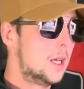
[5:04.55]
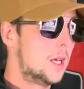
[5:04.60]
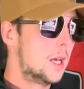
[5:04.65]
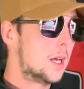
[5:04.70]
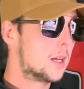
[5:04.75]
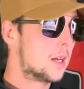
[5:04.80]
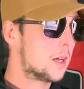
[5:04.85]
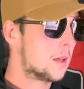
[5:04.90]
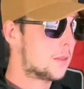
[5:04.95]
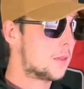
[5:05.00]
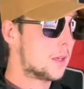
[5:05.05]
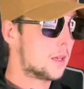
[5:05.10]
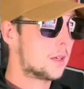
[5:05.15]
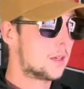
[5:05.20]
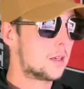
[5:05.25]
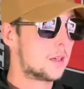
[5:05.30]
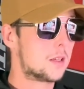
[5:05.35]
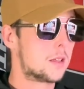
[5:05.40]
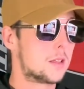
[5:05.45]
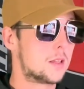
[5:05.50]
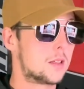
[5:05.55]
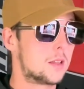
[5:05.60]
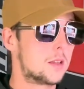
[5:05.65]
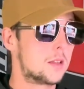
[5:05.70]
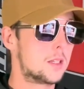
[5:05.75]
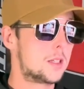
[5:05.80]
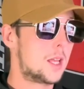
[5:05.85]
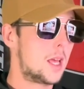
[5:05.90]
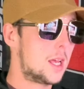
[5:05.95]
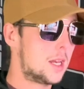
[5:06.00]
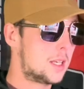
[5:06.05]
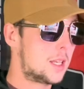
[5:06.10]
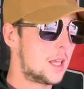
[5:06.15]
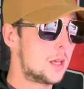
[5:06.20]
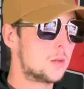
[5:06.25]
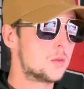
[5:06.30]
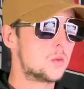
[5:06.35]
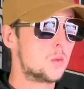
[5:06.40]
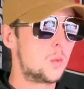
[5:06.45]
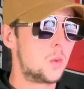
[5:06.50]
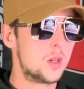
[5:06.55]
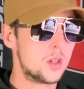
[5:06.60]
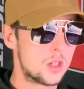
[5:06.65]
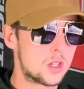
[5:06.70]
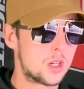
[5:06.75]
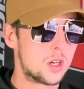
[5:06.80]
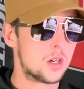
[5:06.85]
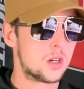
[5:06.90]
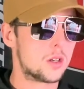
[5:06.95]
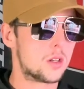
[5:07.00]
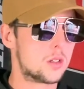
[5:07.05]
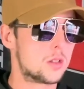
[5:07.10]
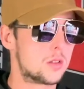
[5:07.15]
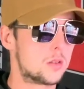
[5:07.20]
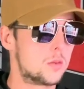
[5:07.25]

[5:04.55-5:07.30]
and I think the takedowns will occur